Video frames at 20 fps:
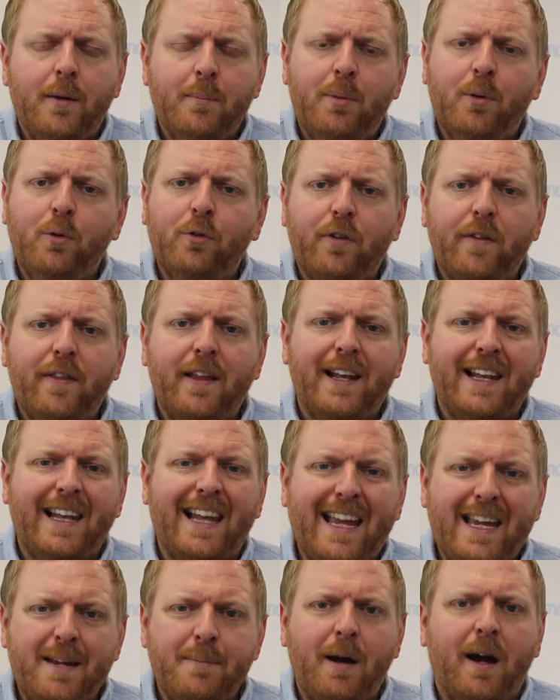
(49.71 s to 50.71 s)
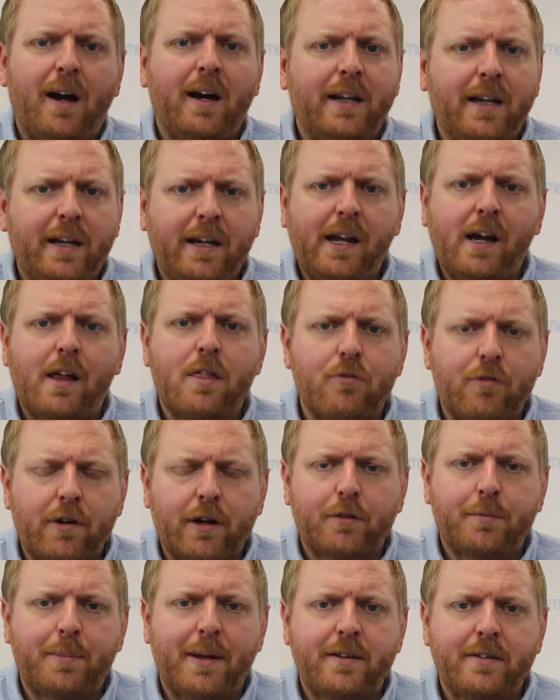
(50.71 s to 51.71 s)
but also the labour and any other
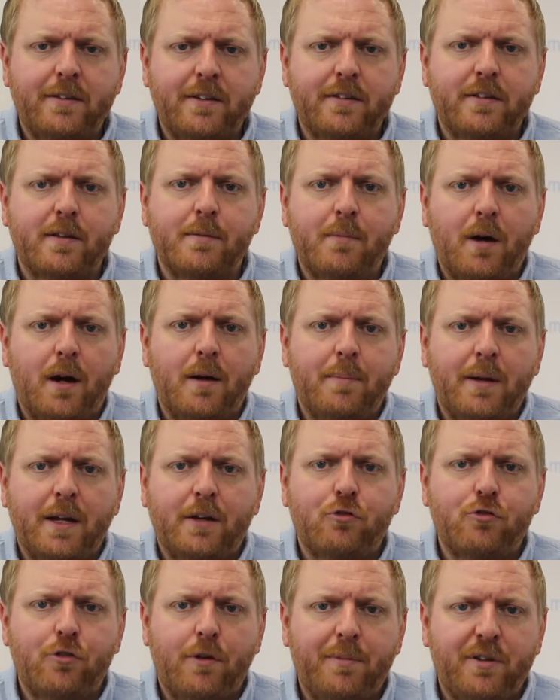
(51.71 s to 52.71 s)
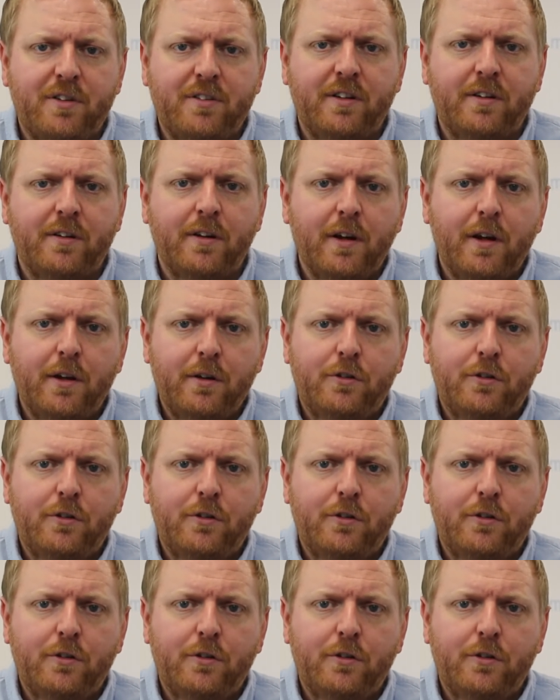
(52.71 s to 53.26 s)
expenses that might be attributed